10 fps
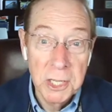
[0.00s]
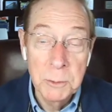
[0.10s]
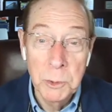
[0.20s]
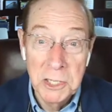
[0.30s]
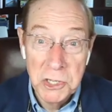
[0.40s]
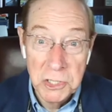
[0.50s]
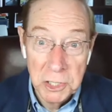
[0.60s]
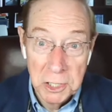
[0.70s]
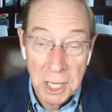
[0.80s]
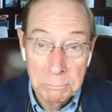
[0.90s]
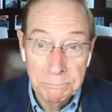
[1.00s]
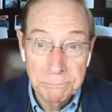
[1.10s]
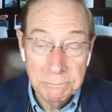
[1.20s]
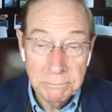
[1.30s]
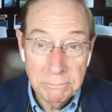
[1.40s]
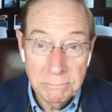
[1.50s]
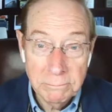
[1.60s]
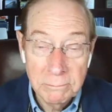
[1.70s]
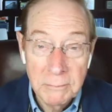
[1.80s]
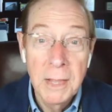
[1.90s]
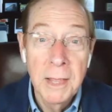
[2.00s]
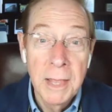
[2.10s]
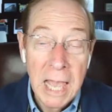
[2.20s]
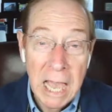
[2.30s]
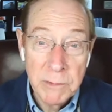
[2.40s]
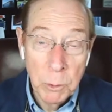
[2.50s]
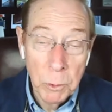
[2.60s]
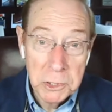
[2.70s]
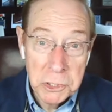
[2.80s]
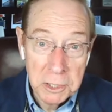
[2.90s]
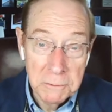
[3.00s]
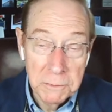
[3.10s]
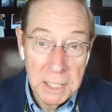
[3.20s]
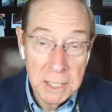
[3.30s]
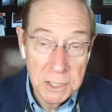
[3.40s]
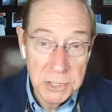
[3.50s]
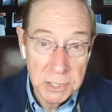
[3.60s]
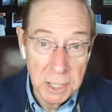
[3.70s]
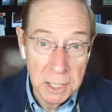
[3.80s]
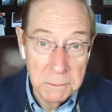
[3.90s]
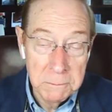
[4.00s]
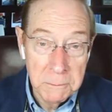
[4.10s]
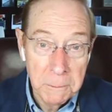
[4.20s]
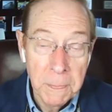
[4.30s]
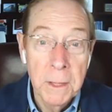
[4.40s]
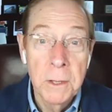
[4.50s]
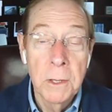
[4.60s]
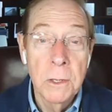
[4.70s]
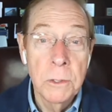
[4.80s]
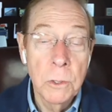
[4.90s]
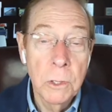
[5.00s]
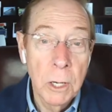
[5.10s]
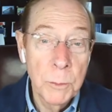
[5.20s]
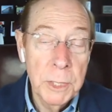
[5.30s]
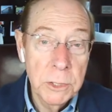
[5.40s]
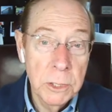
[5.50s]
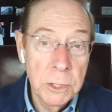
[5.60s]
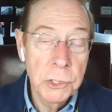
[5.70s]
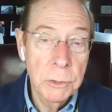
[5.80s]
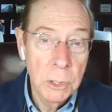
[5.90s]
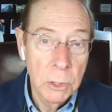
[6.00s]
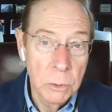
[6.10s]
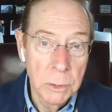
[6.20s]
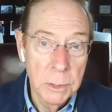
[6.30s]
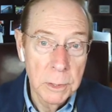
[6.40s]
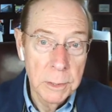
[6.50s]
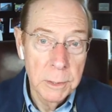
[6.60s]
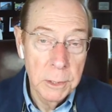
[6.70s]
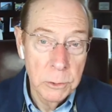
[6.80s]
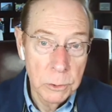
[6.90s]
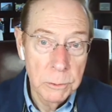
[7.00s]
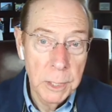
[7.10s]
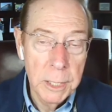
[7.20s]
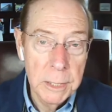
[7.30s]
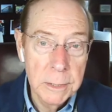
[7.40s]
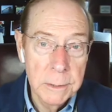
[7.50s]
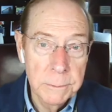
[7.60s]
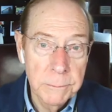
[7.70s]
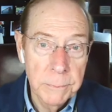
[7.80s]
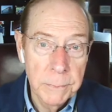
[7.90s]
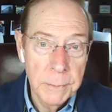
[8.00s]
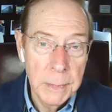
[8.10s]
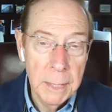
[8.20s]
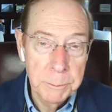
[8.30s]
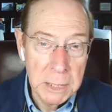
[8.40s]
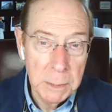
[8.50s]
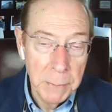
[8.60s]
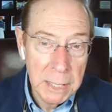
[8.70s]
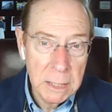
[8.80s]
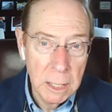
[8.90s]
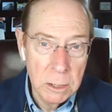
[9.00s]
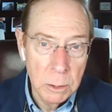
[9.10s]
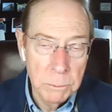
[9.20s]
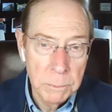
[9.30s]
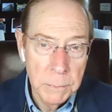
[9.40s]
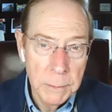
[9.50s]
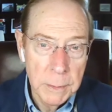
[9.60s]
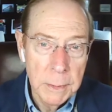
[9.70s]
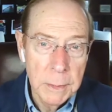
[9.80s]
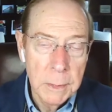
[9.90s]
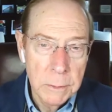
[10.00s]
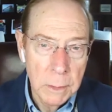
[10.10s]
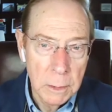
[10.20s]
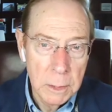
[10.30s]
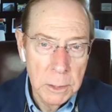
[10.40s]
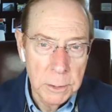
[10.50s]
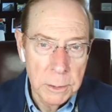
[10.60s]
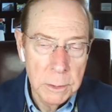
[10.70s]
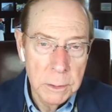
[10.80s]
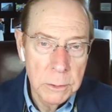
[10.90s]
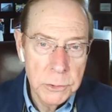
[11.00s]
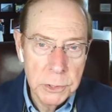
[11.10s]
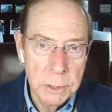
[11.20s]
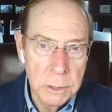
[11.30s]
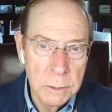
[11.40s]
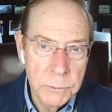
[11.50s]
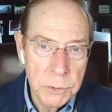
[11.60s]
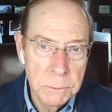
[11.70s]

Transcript: said when he stood up Having washed their feet, he said, You call me teacher and Lord, and you're right. But in my kingdom, the leader serves.